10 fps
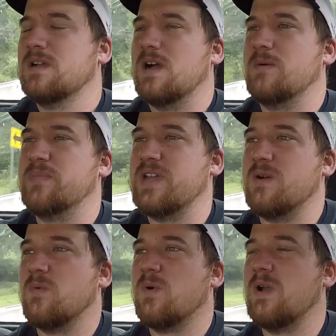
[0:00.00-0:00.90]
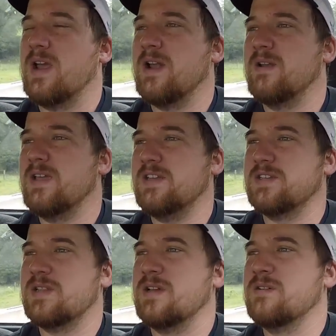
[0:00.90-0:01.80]
I'll pick one out of each
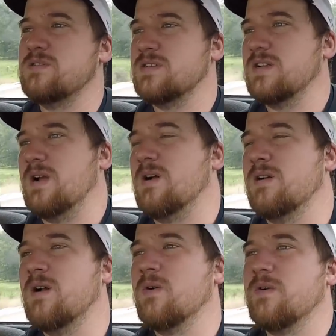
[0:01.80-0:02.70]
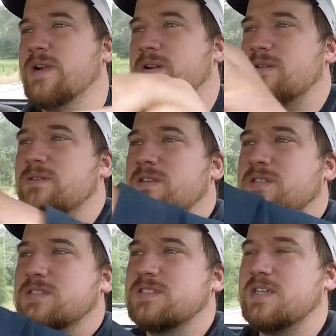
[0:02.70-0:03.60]
of those, and then I'll go around and
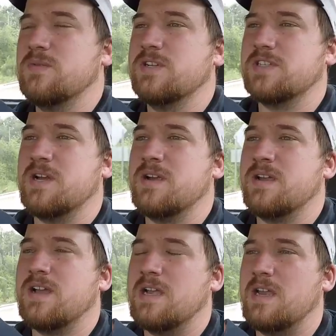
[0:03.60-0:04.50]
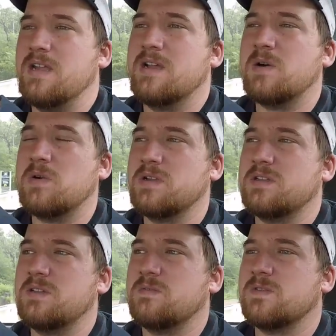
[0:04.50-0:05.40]
look and see which area I need to go
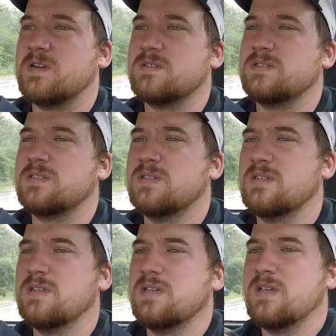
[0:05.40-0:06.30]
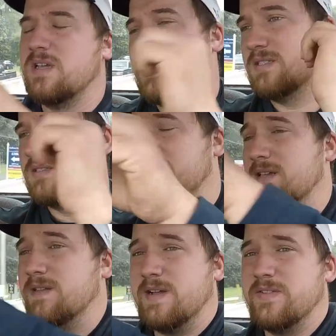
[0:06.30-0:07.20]
into first. It's
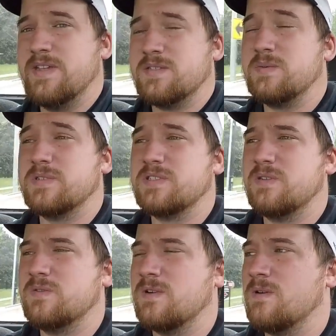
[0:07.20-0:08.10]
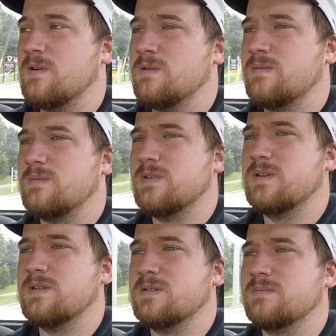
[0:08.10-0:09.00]
looking like this one so far
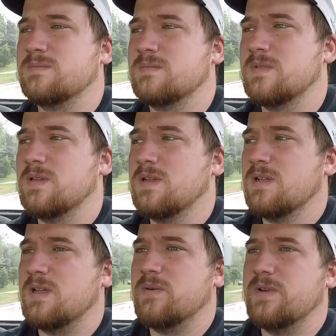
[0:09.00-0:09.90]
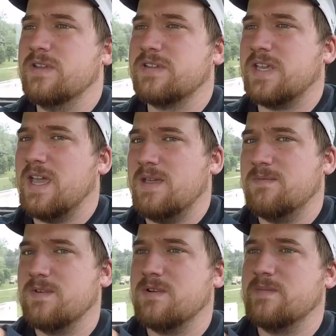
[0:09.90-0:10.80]
that we just came
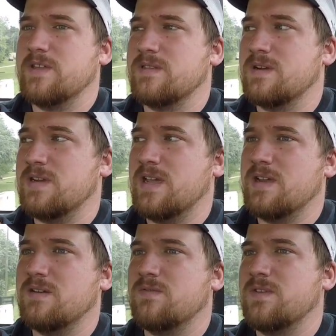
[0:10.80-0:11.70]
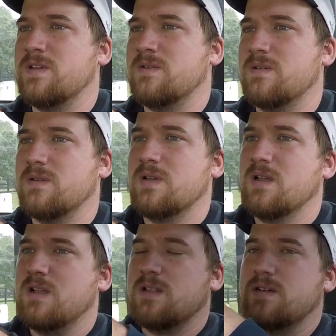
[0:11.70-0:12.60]
from, that 30-acre field.
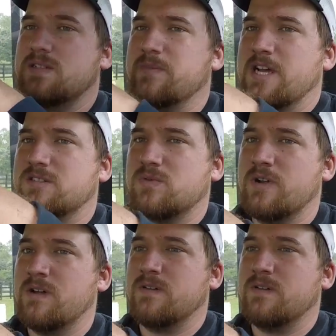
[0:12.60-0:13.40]
There's about 12